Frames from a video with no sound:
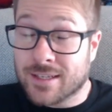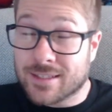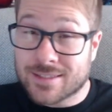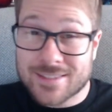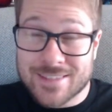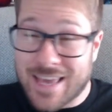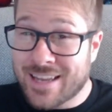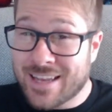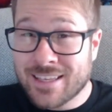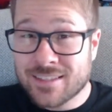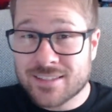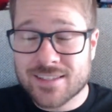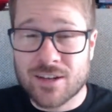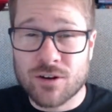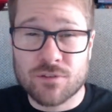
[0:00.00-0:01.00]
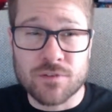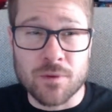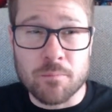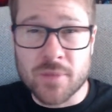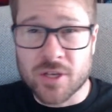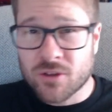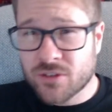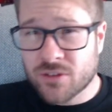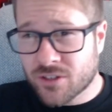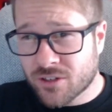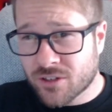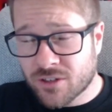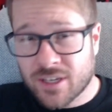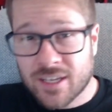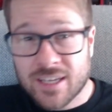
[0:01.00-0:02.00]
settings that are
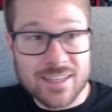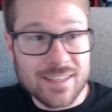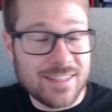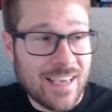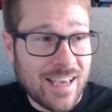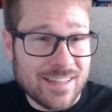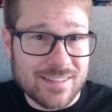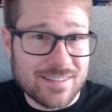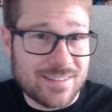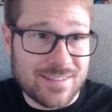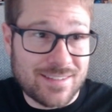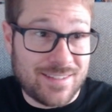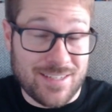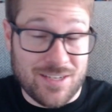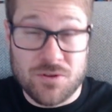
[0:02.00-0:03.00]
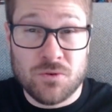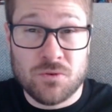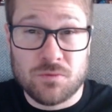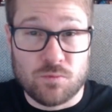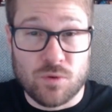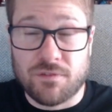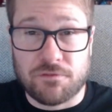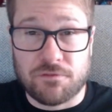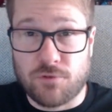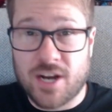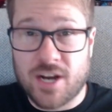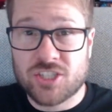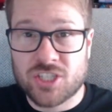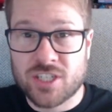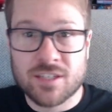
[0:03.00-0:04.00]
familiar, yet still
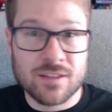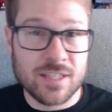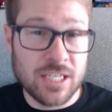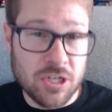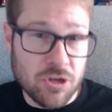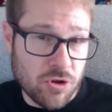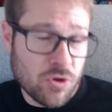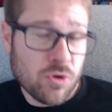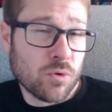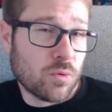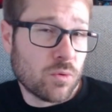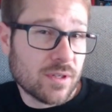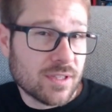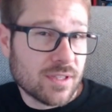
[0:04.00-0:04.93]
refreshingly new.